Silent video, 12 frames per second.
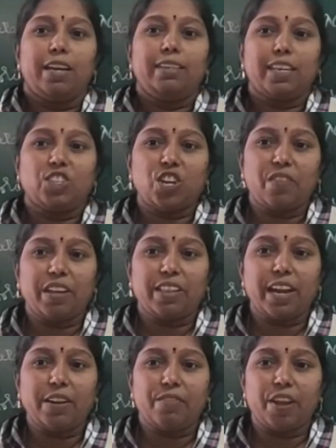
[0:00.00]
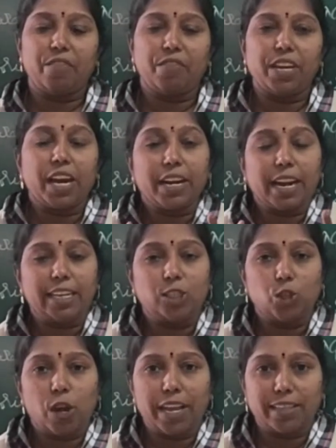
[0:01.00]
in such a way that when we are
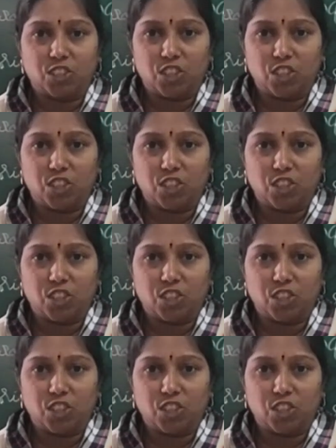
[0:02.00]
enjoying